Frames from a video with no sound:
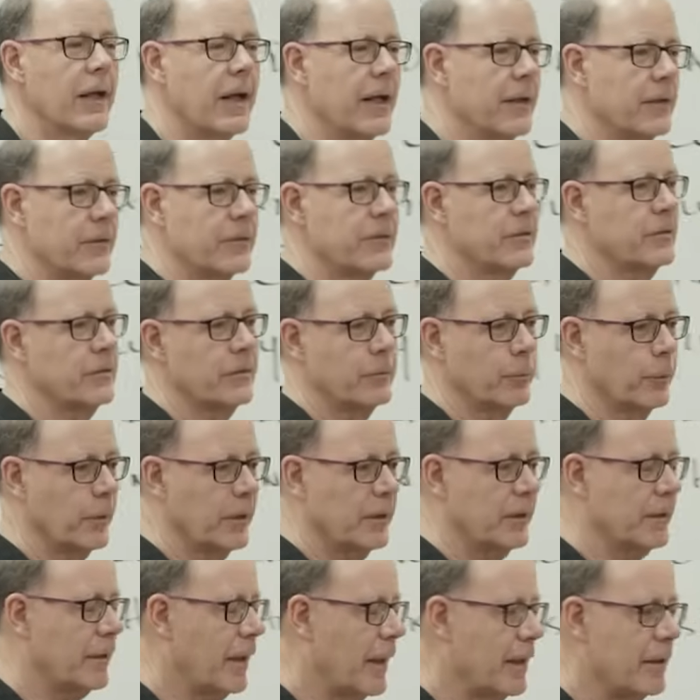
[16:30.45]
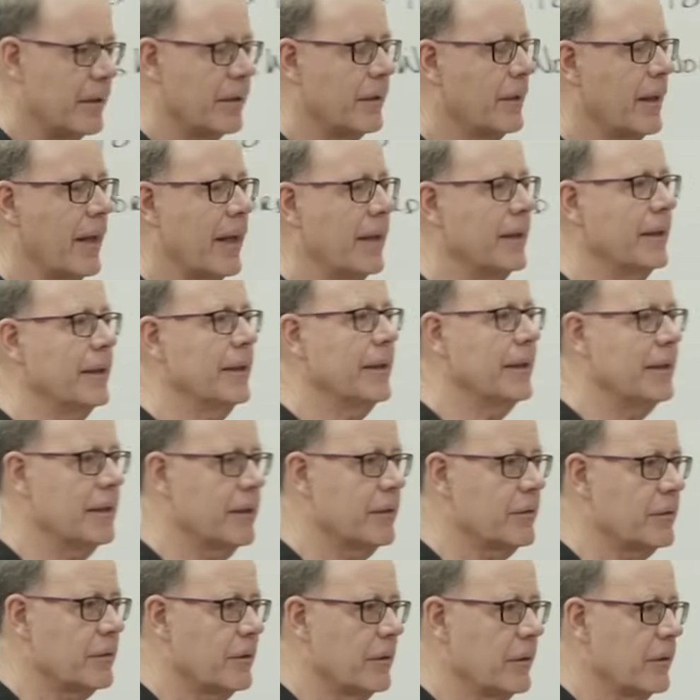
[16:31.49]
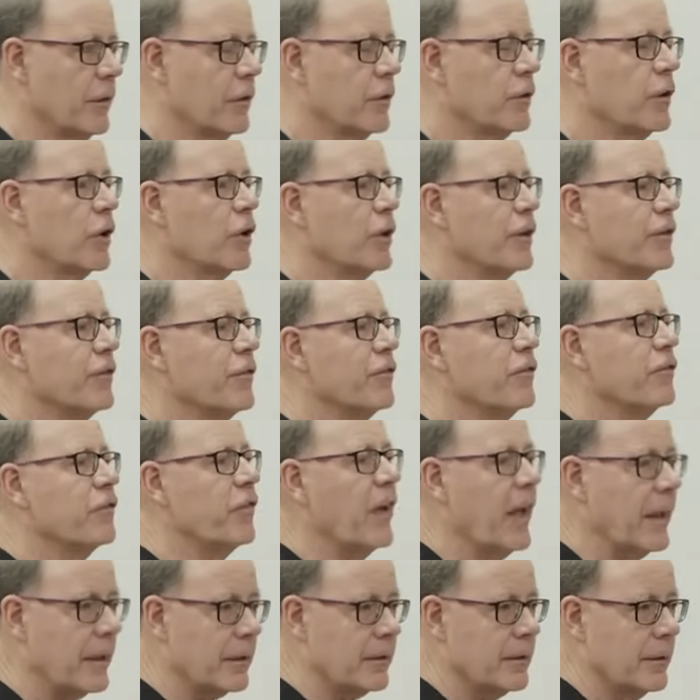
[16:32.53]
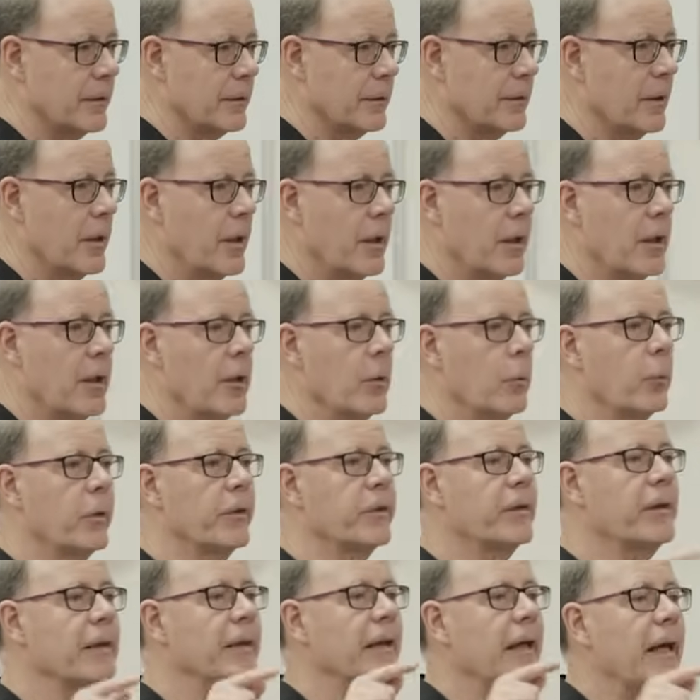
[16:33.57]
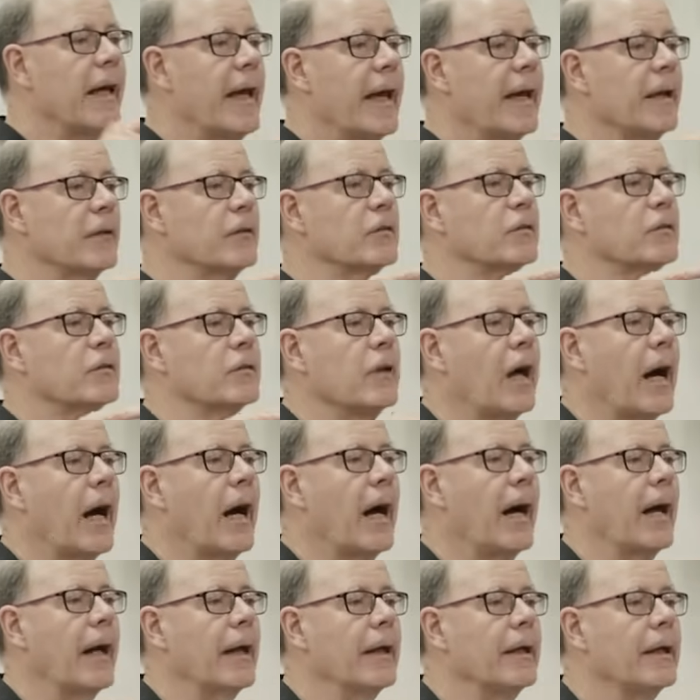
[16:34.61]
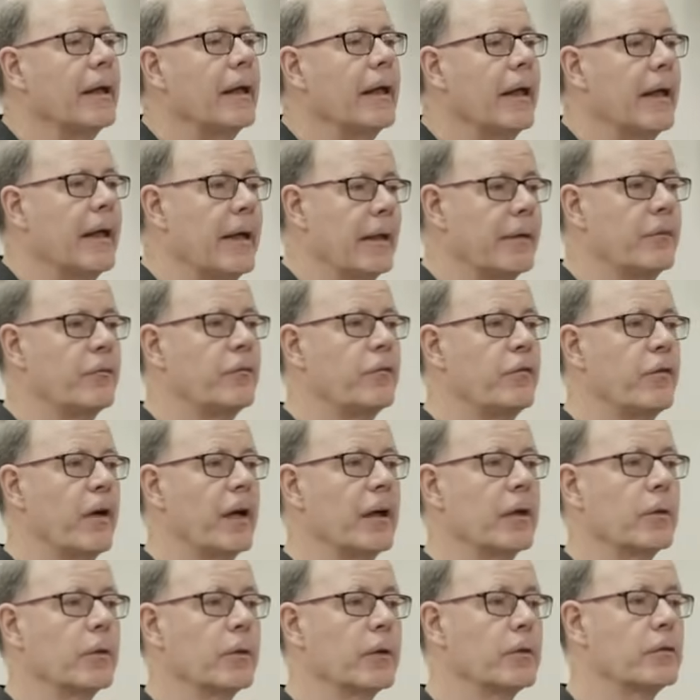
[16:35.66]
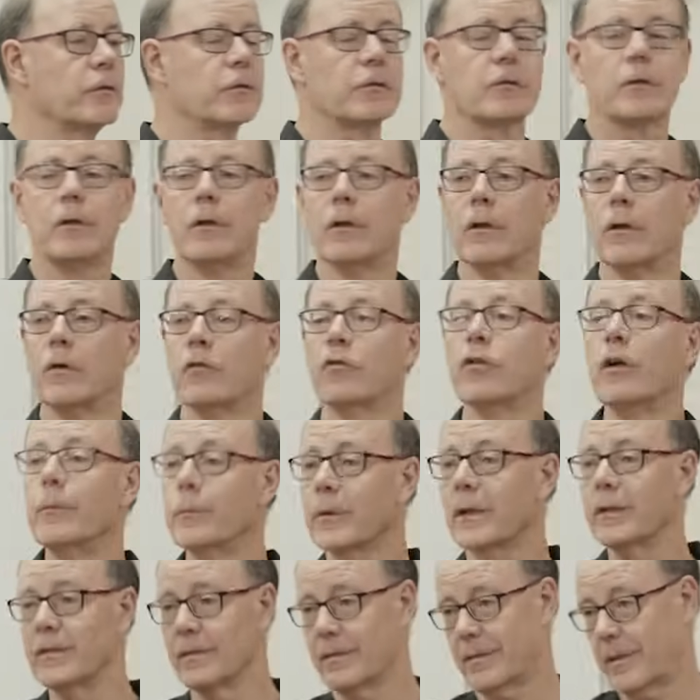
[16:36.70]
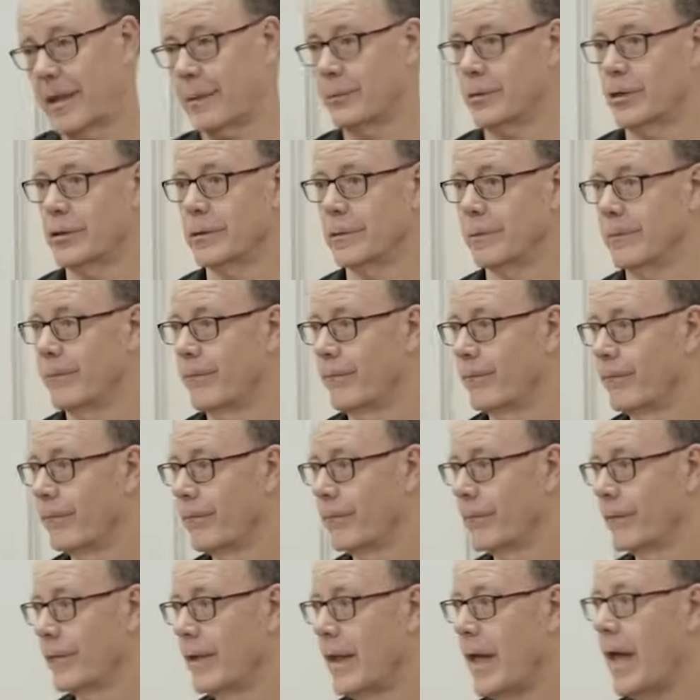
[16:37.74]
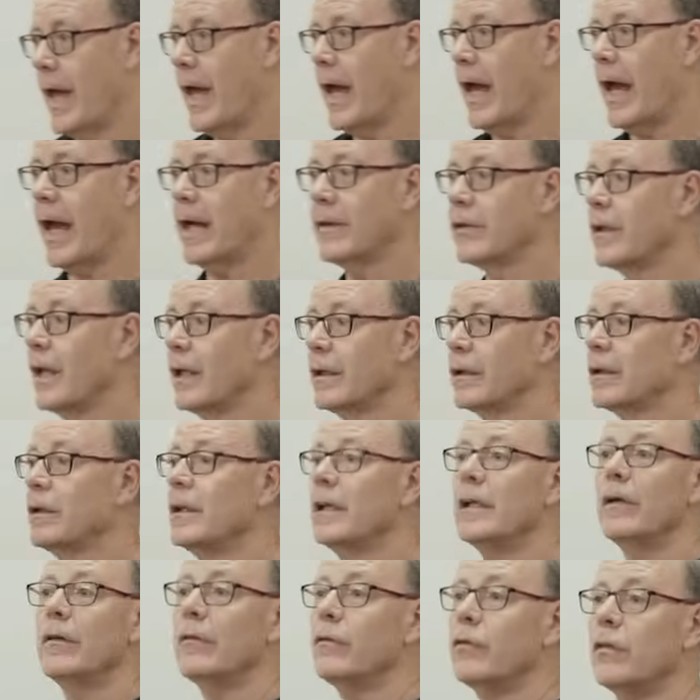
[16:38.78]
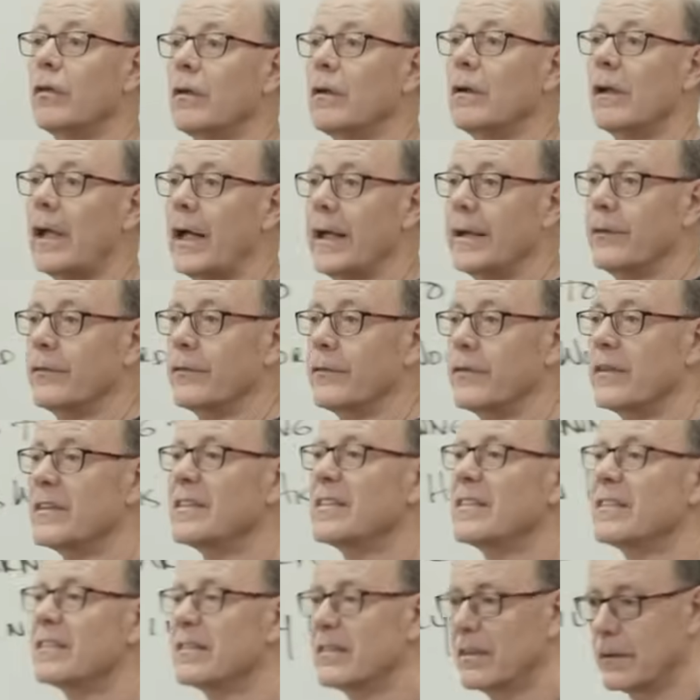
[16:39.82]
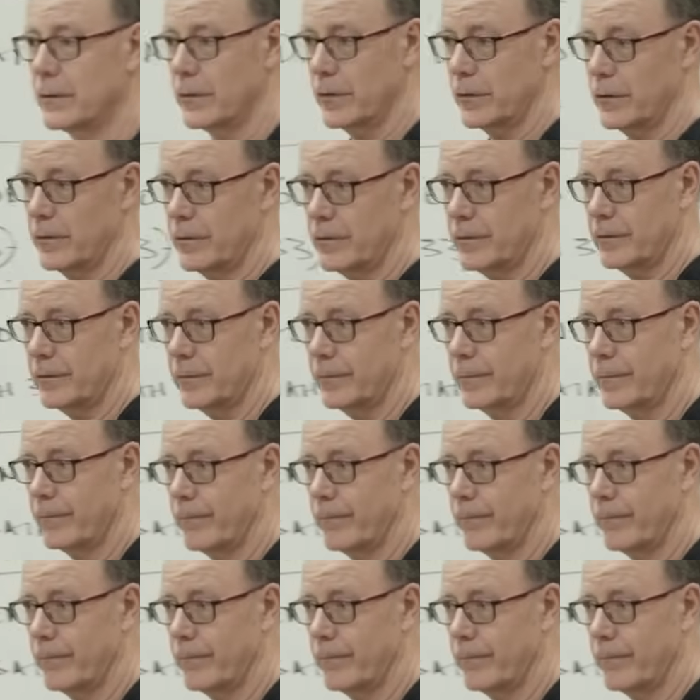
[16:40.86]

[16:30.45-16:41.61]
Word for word: not sweet, and they're not innocent. They're infected with the S-I-N virus from conception. And they live life sinners.